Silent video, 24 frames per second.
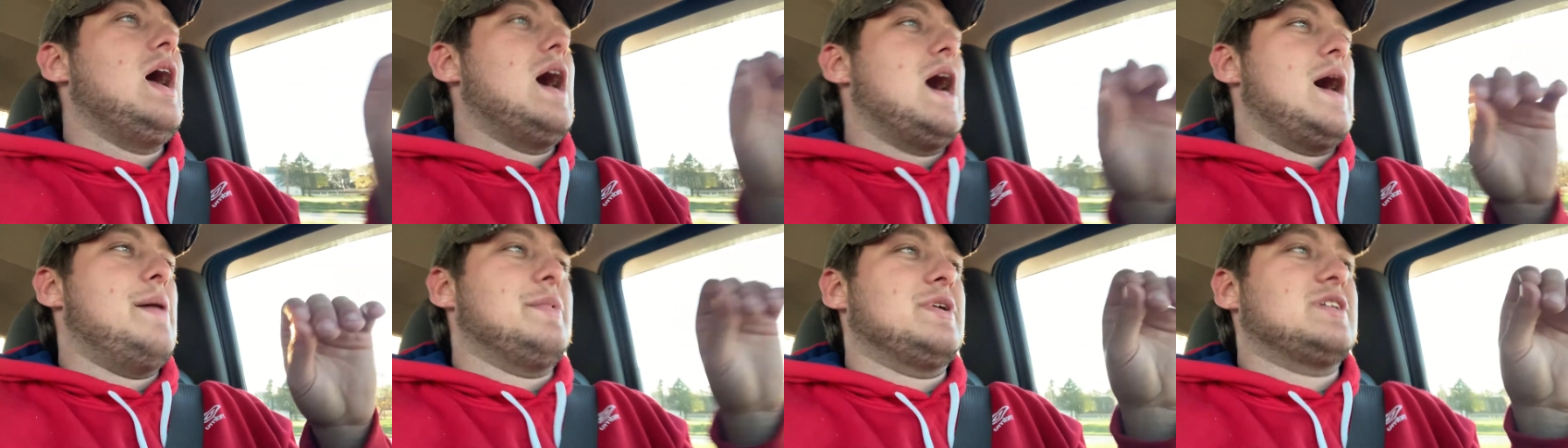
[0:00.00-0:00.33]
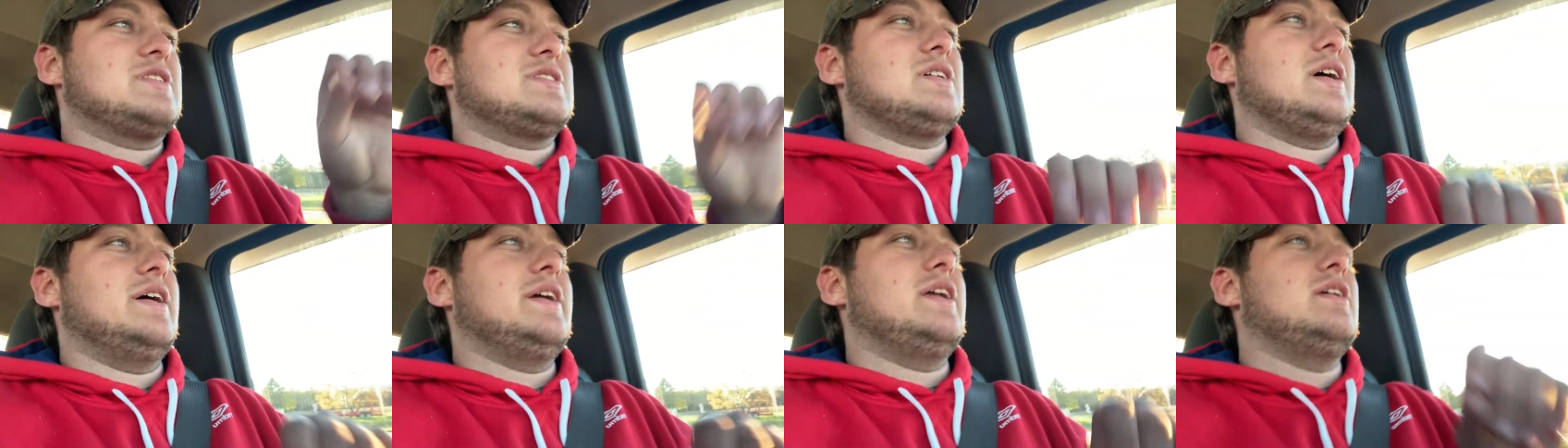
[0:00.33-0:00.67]
I'm
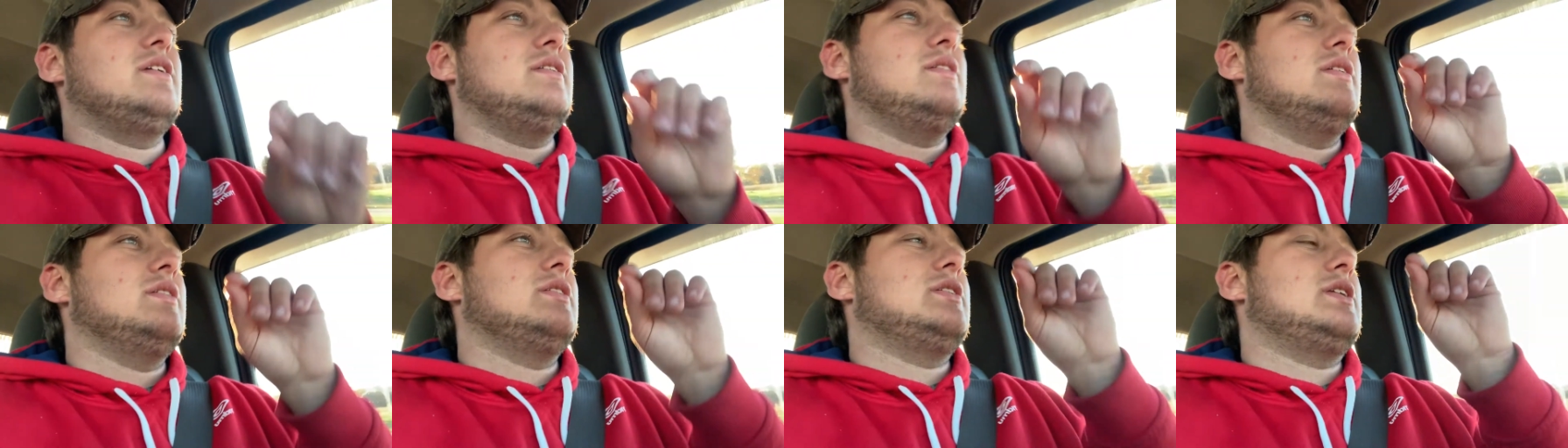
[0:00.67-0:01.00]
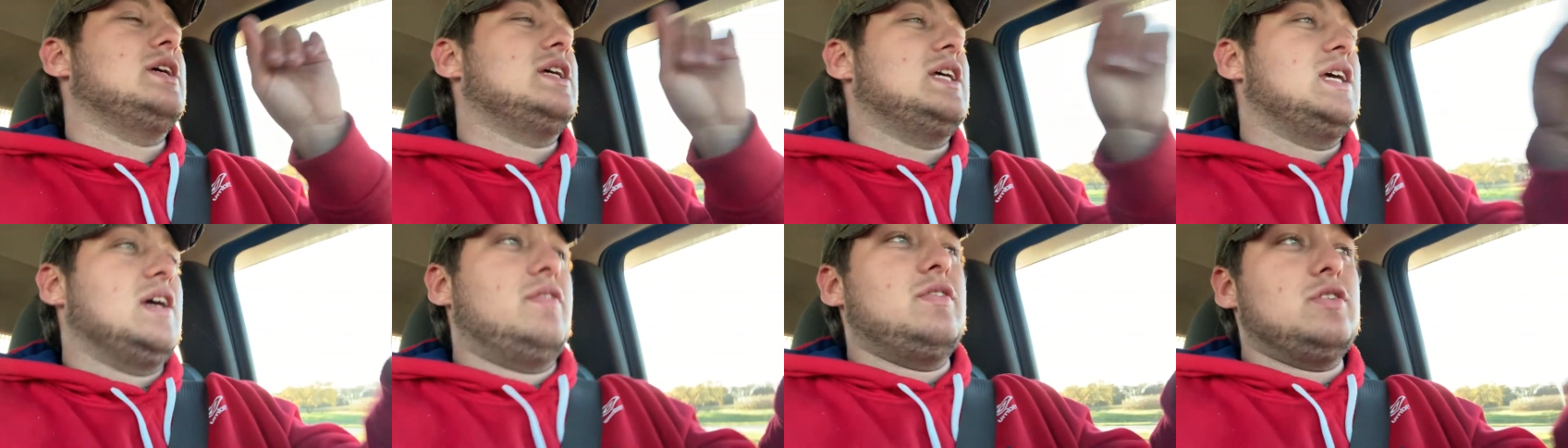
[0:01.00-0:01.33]
excited
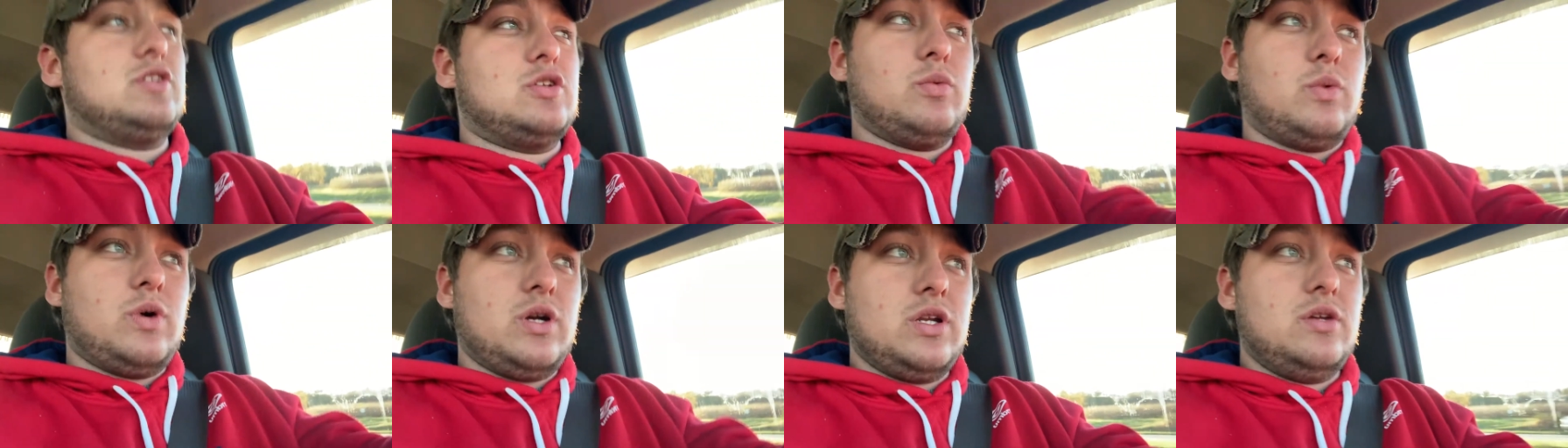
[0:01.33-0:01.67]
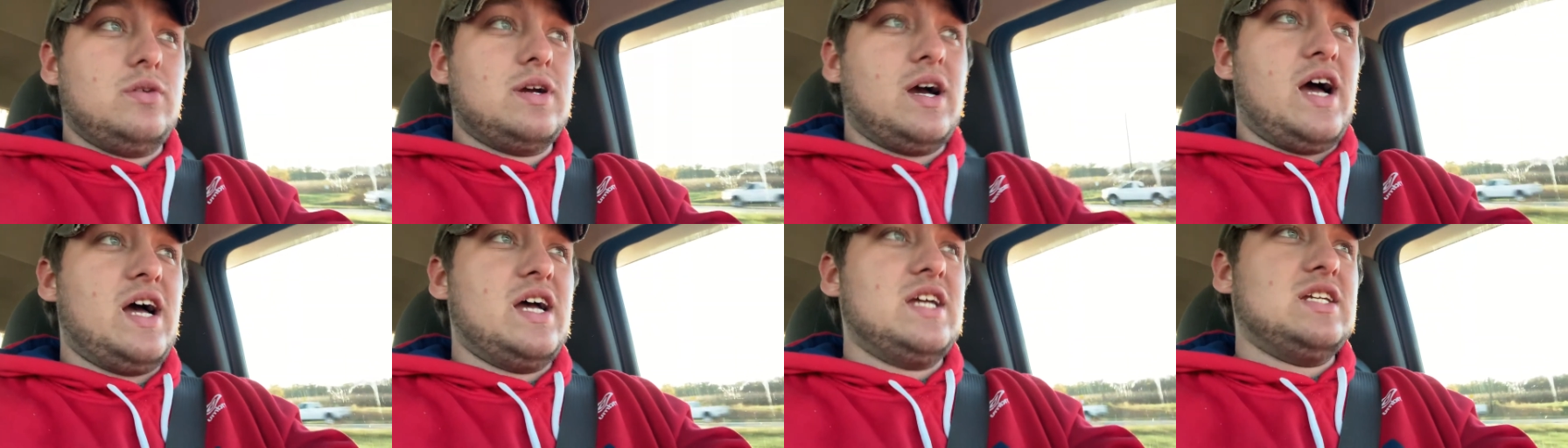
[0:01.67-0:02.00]
to give it to one of
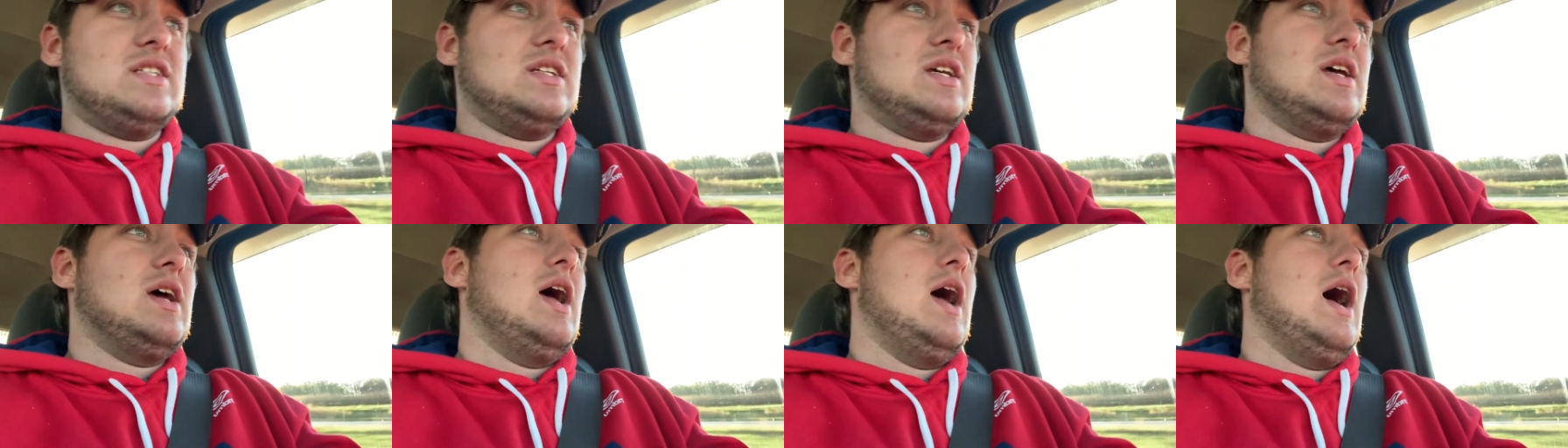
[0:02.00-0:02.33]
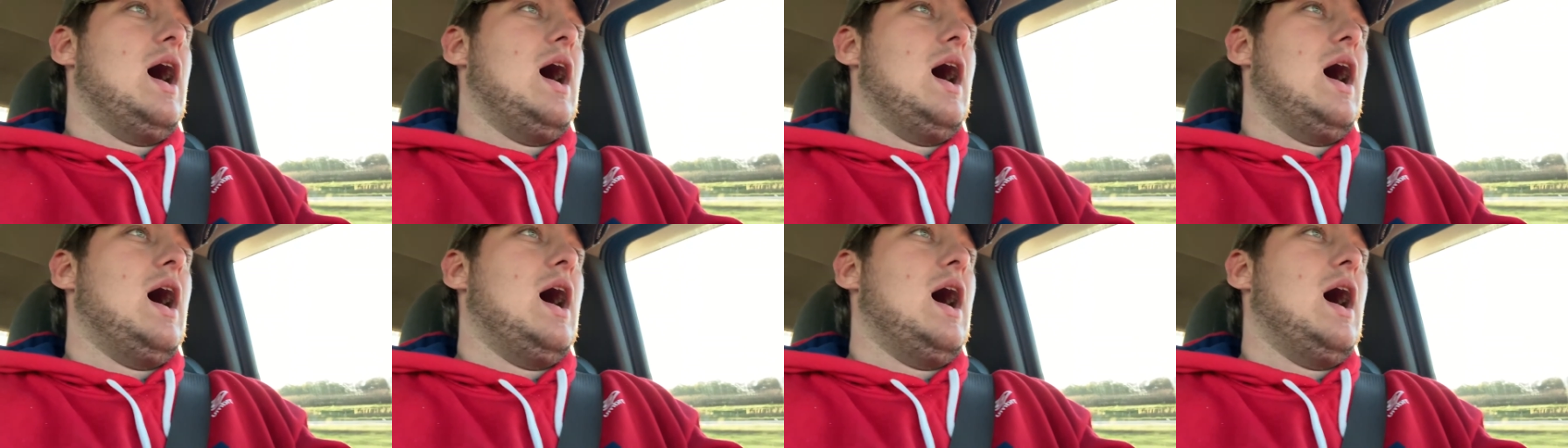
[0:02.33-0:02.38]
you guys.